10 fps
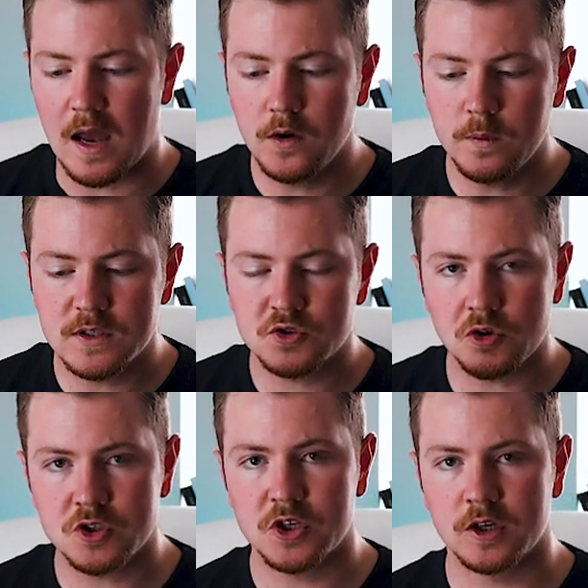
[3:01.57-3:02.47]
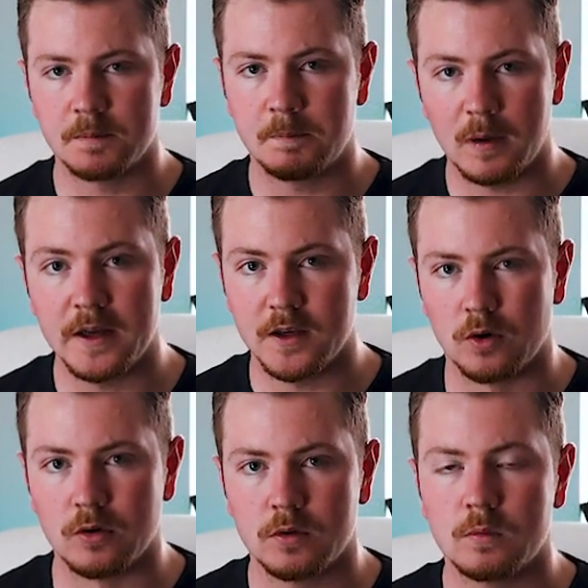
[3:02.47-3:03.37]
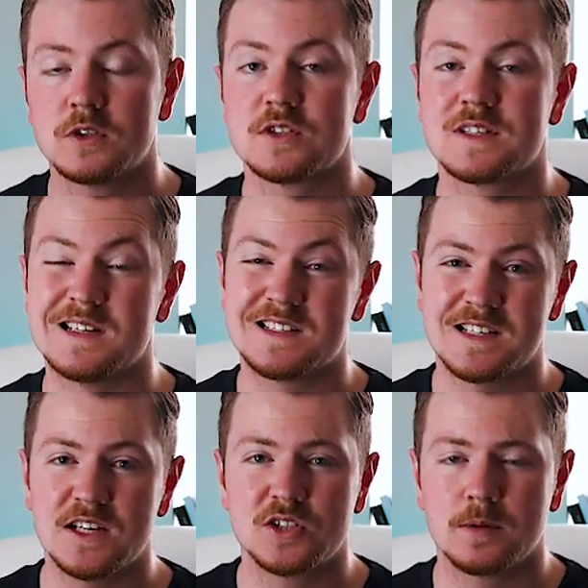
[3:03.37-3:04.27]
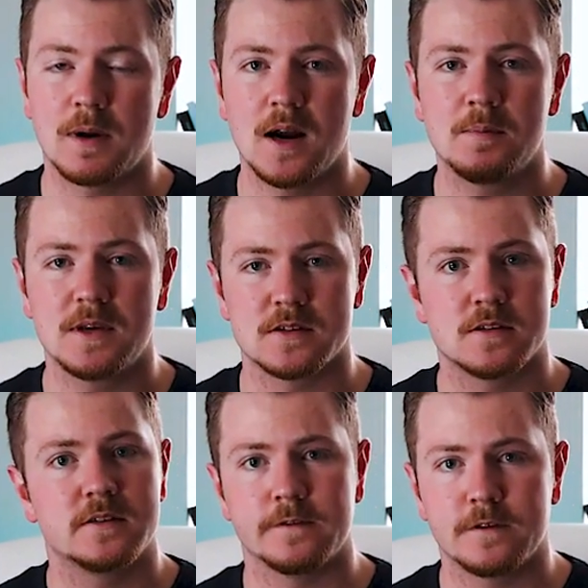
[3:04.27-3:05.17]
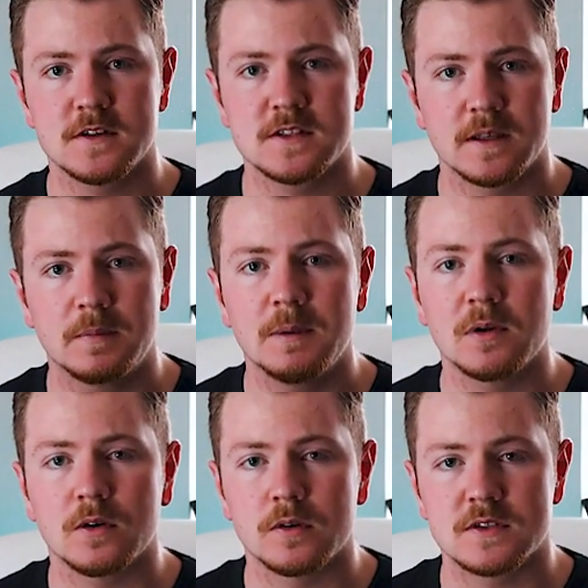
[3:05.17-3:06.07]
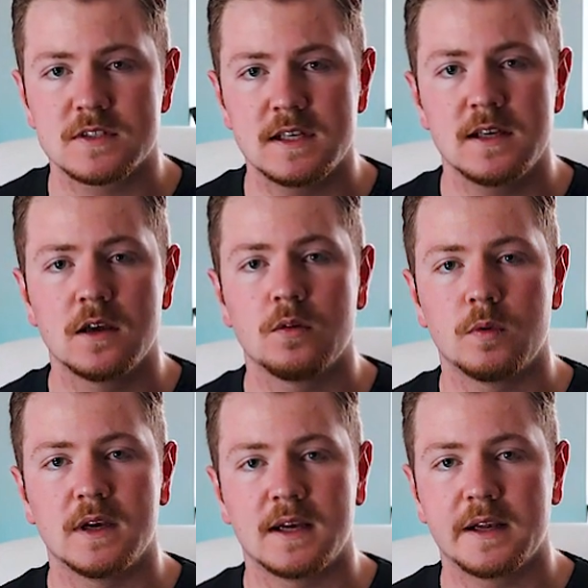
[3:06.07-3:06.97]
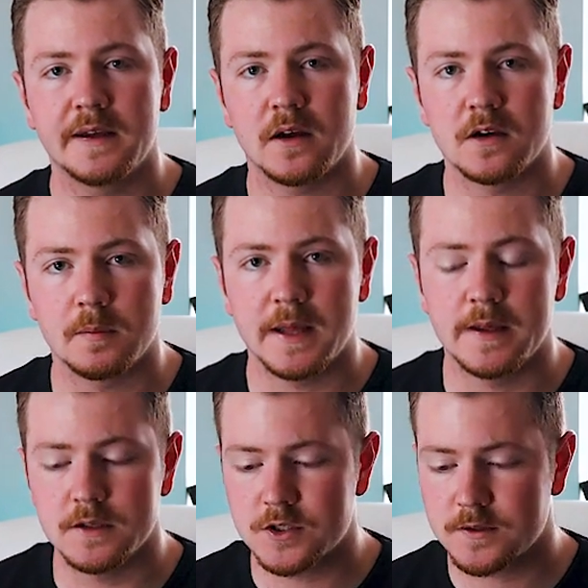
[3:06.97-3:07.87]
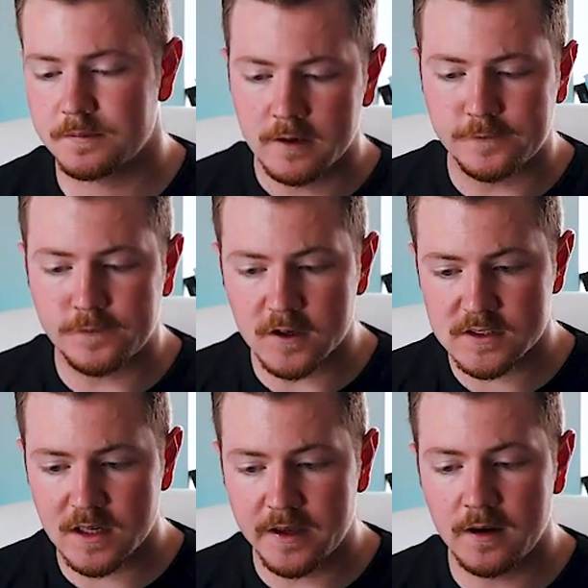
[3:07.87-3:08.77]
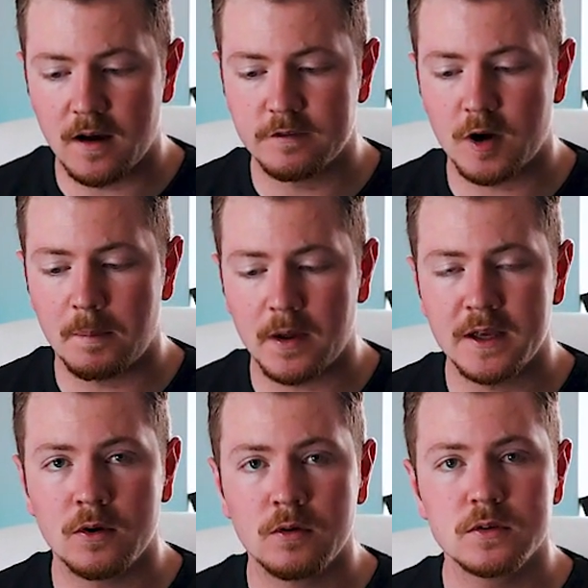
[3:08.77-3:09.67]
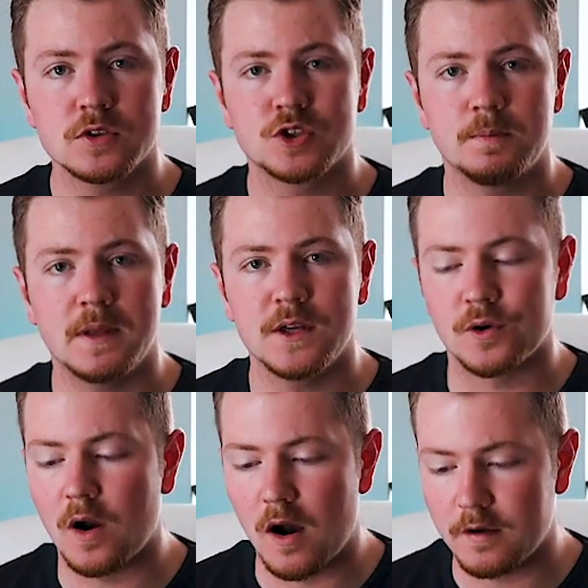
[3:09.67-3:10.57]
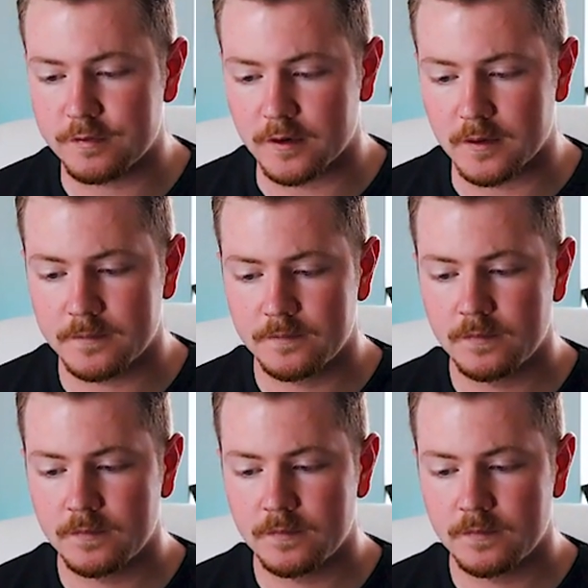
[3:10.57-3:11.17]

how do we structure your bio, which is an essential part because it's the first thing people are going to see when they click on your page? The first line of your bio should be your offer.